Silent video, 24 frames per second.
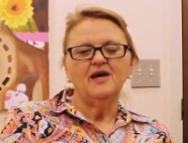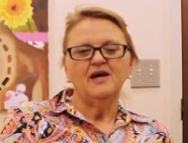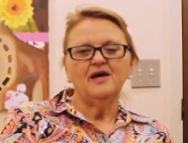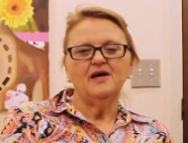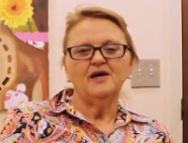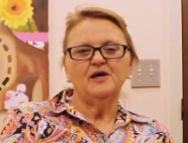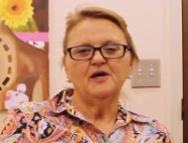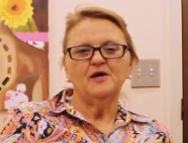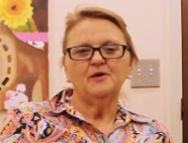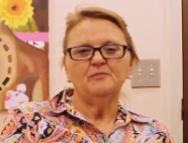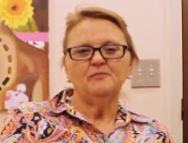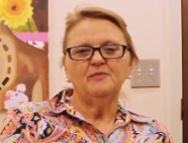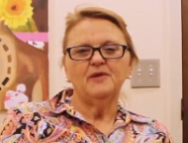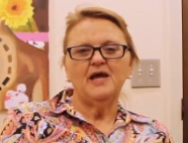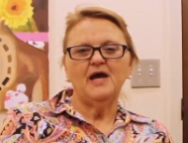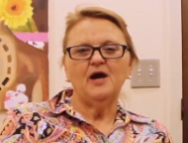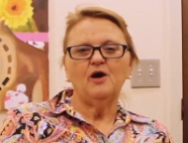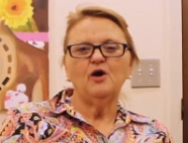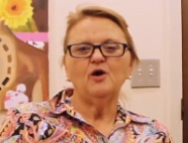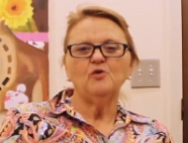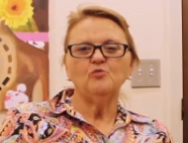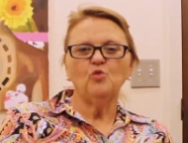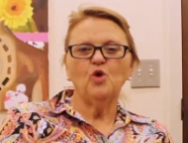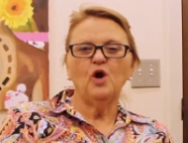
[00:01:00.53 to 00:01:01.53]
Um,
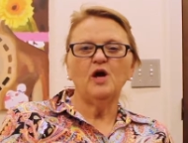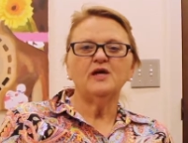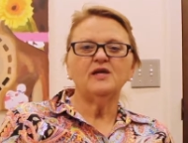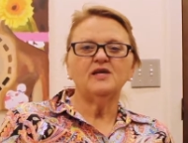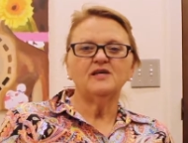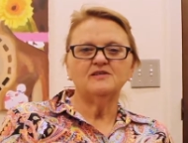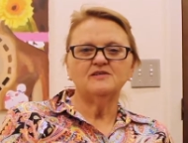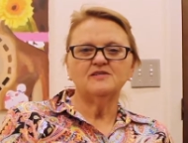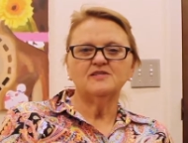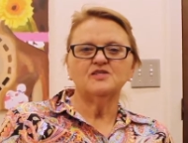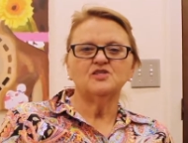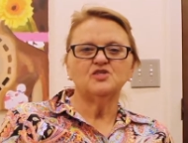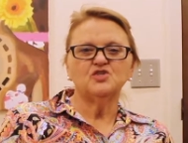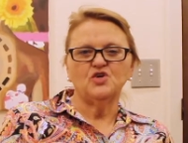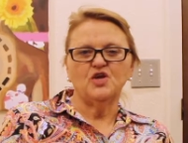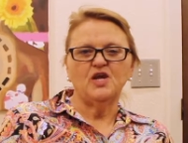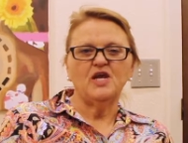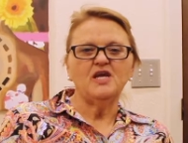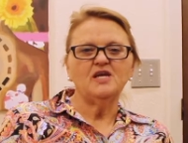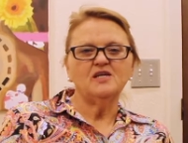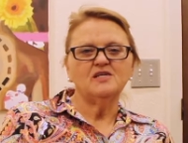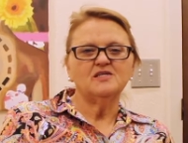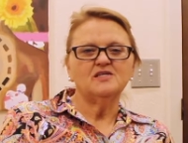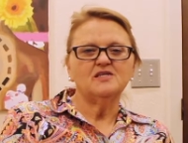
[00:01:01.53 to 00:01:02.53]
now I'm walking
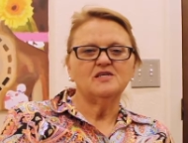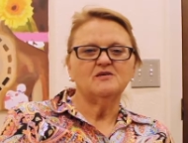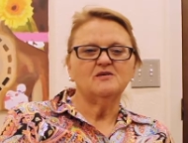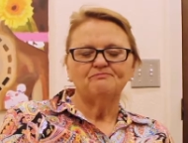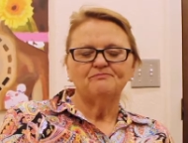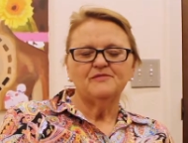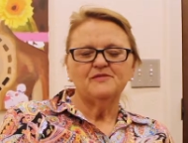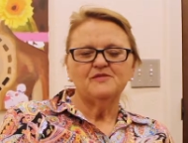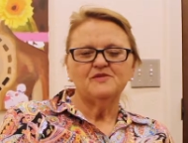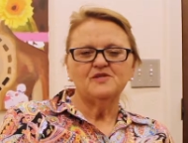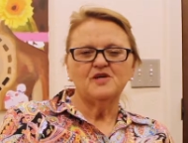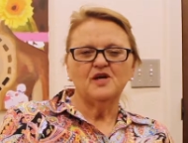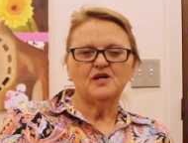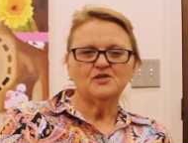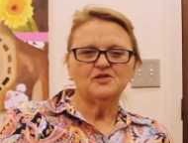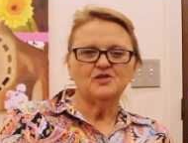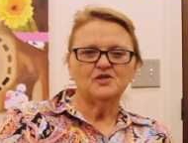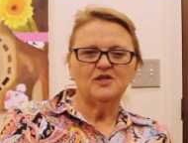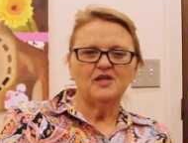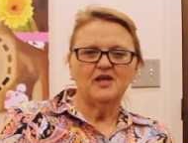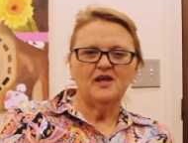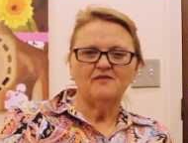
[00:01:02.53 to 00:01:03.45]
straight. Dr.